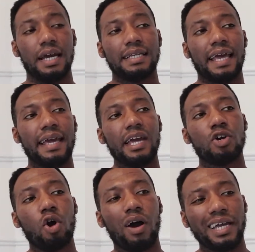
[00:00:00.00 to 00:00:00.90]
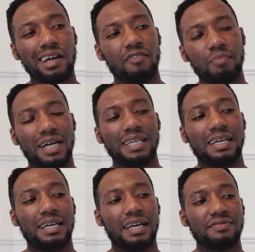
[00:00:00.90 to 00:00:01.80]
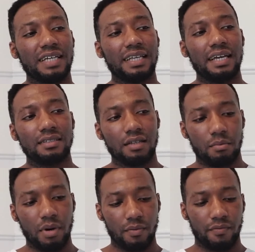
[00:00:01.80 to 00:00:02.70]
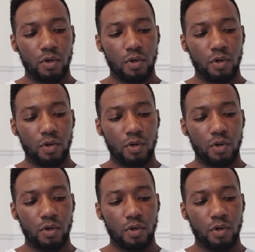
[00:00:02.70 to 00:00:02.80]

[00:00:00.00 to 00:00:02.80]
they ain't got enough money left at the end of the month.